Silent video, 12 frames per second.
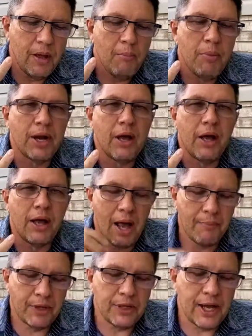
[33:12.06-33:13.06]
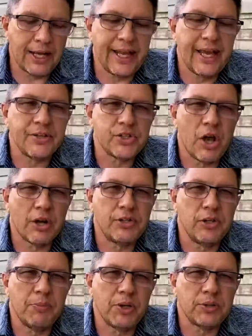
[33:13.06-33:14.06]
But I'm going to, again, talk
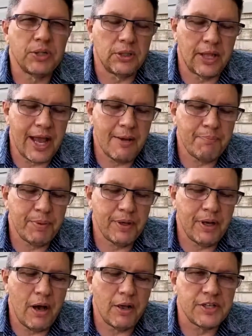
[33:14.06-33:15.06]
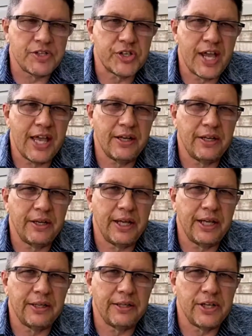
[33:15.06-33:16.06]
to you about the lamp on a stand
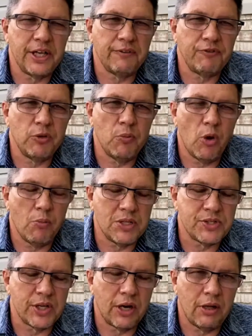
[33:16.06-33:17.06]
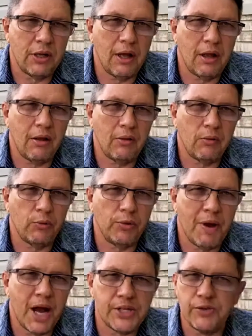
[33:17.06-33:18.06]
in a few moments, and I'll
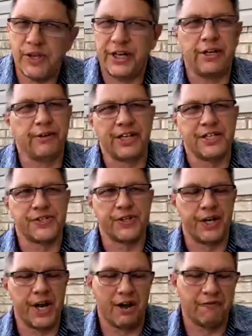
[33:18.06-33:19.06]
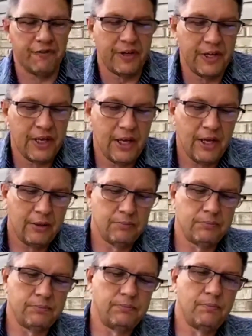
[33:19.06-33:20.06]
remind you that hearing isn't enough.
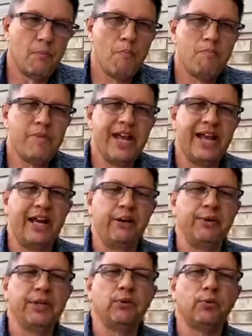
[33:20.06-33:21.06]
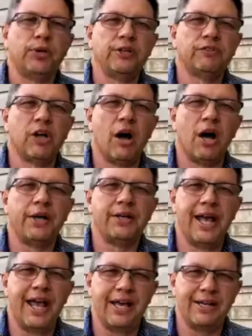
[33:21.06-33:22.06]
Hearing the word of God
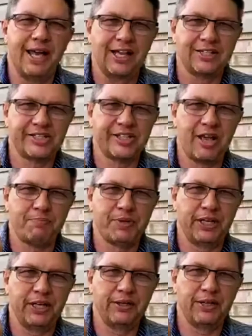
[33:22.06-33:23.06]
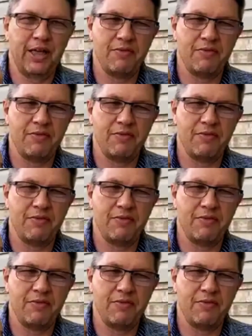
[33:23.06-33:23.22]
and accepting it.